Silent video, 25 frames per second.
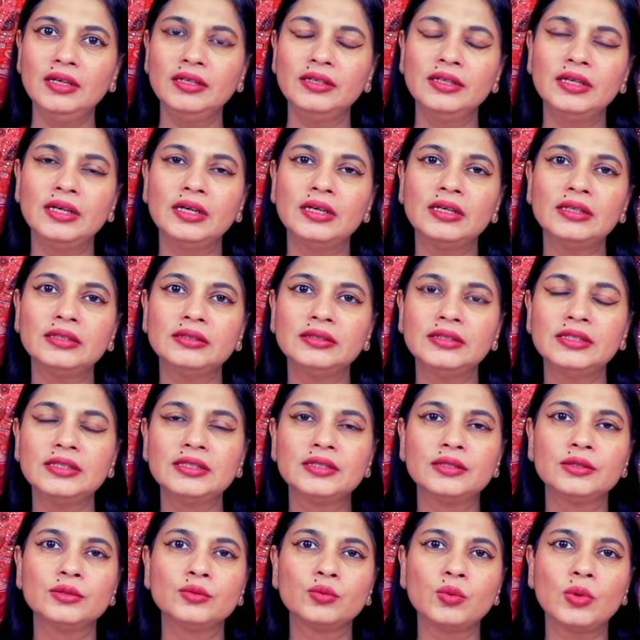Yeah,
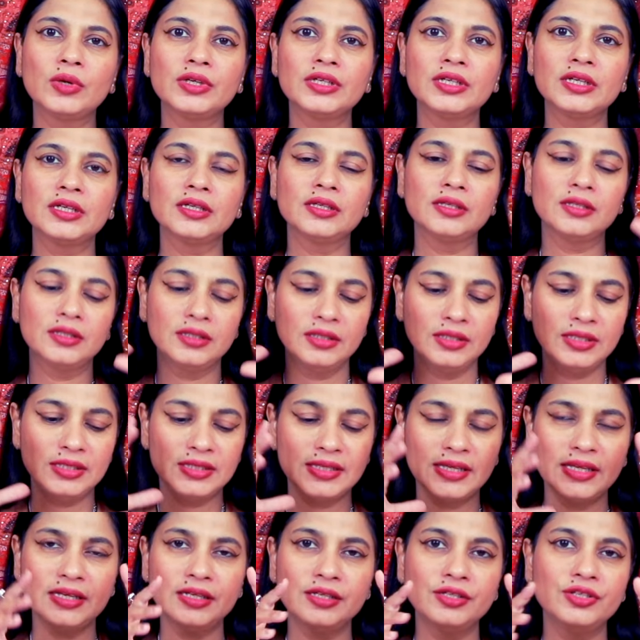this is what
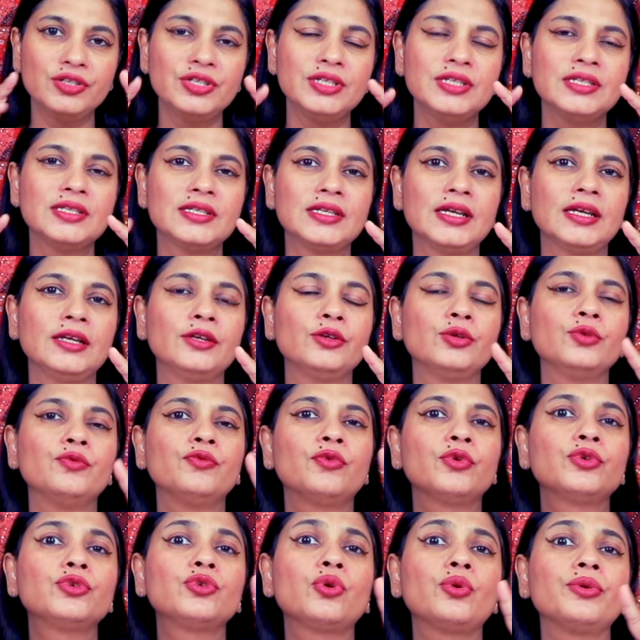this energy is telling you.
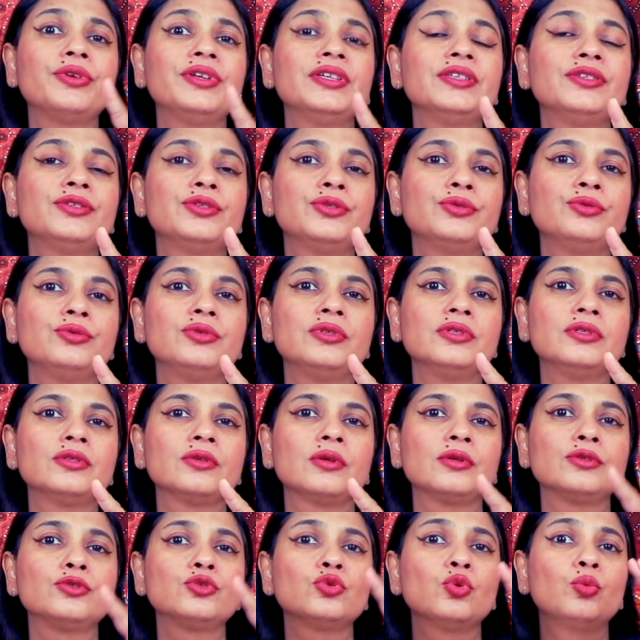For Taurian students
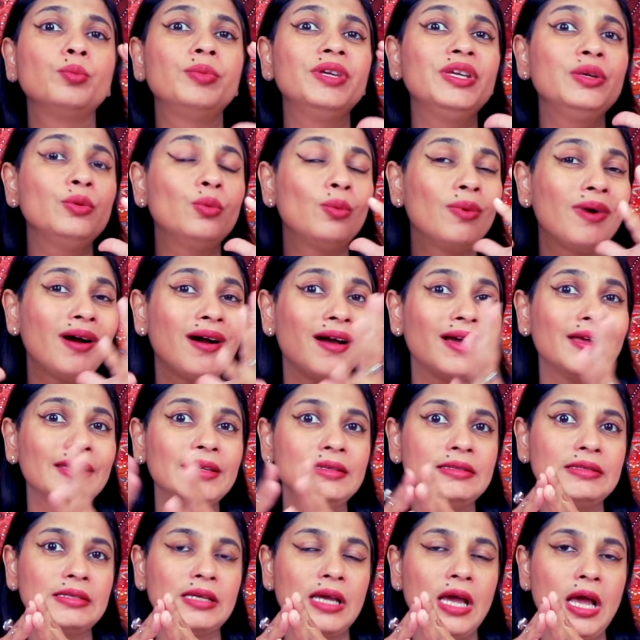also, be
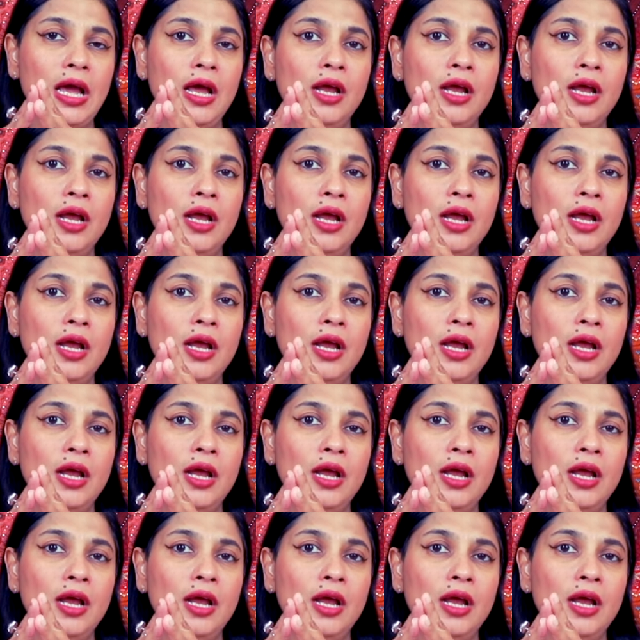wise.